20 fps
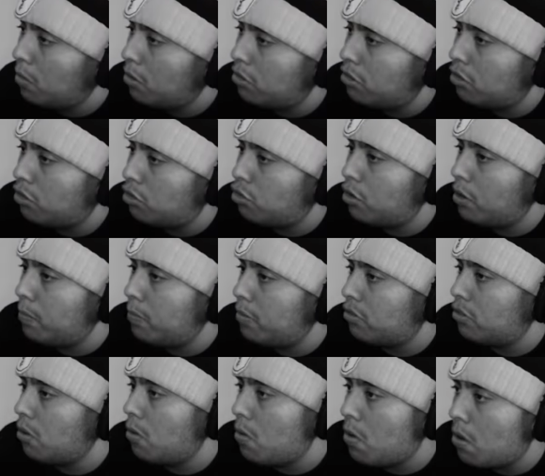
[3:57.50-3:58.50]
just tripping
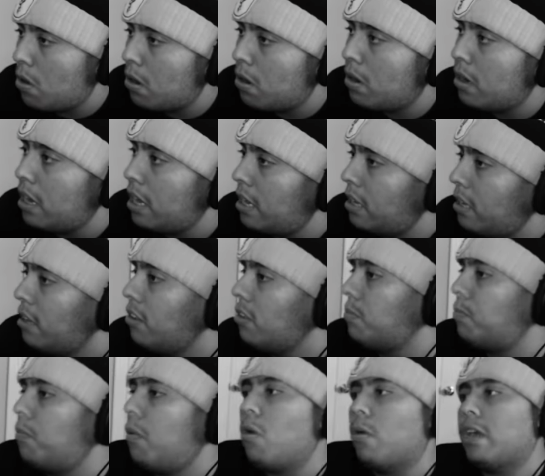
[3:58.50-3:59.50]
so hard. And
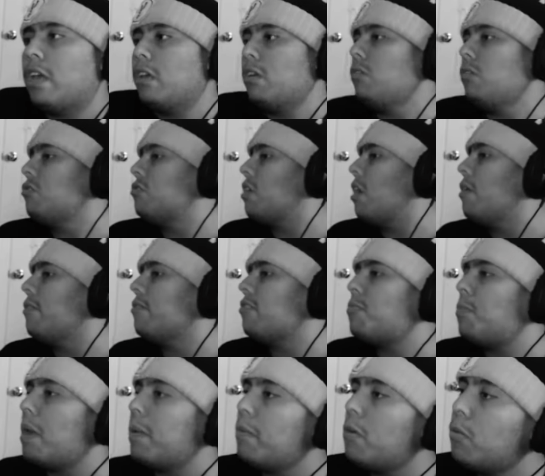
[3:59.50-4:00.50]
this, bro, can you stop
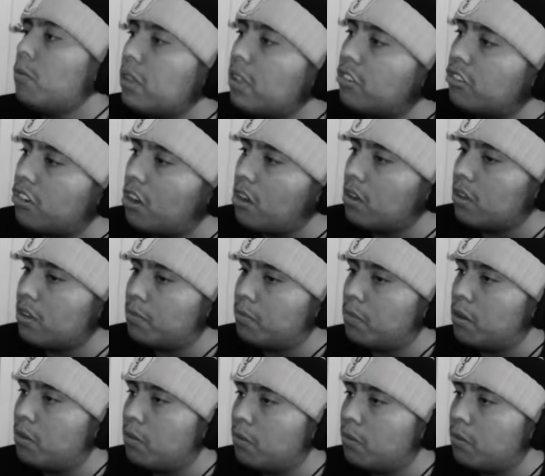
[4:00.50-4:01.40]
spamming with the shotgun, bro?